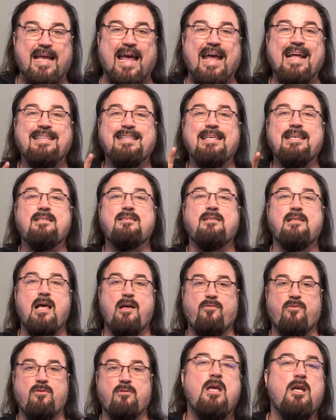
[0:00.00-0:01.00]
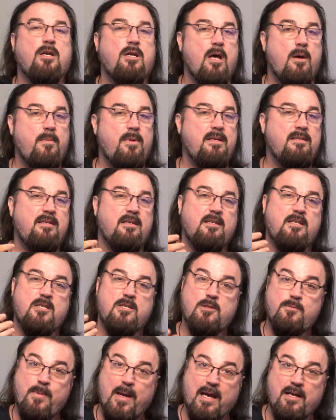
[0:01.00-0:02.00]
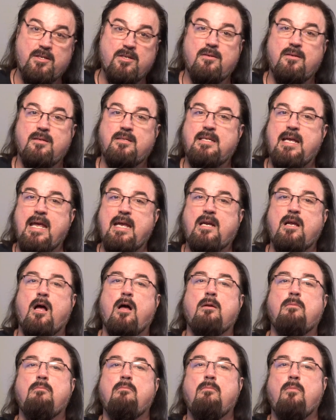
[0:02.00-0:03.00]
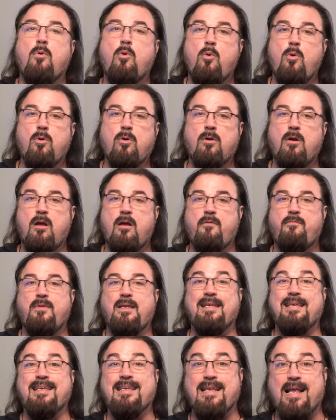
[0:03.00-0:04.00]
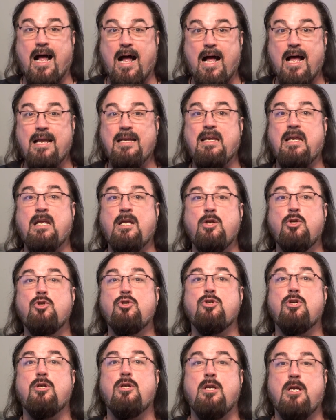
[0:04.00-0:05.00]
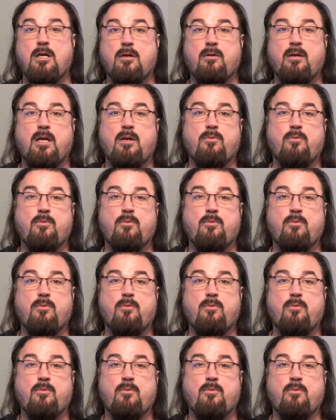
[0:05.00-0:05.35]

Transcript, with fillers: At this level, companies expect you to take on more of the non-engineering